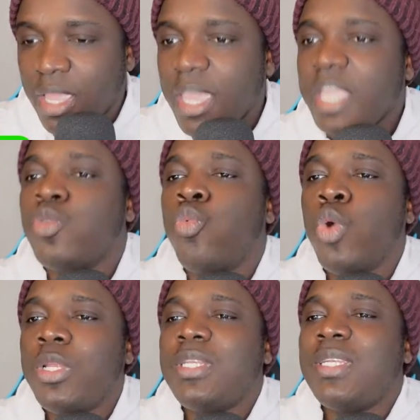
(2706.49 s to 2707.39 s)
it
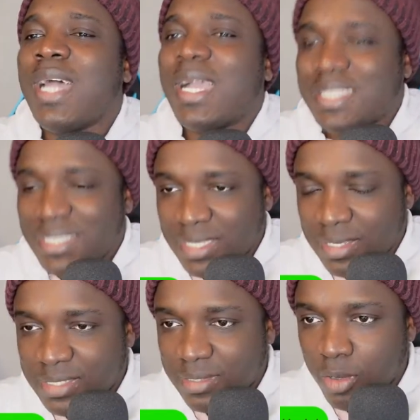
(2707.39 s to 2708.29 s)
would not
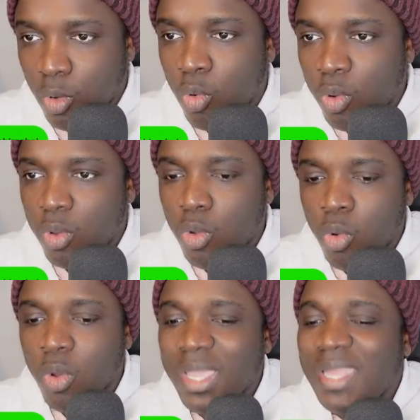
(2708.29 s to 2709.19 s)

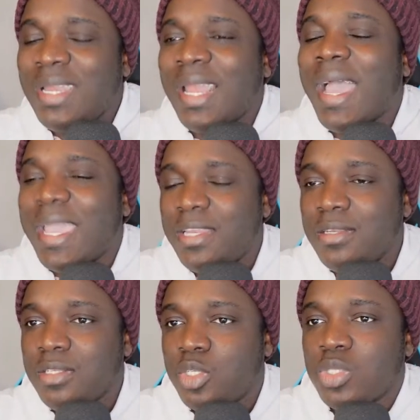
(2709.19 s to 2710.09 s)
go in
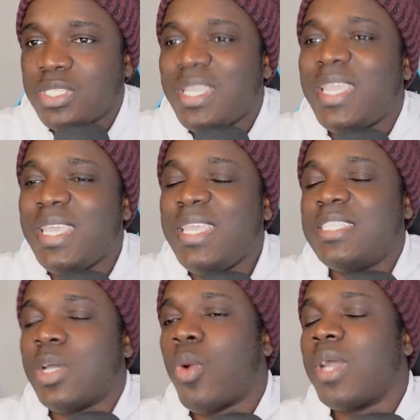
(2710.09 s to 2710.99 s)
line to say
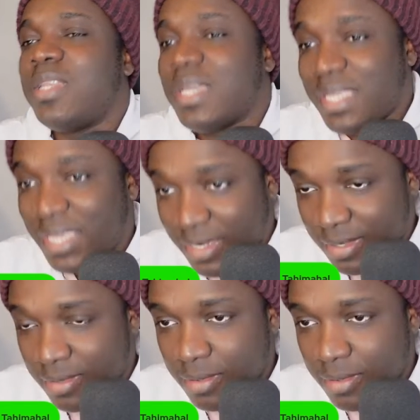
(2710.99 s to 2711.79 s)
he's a wonder kid.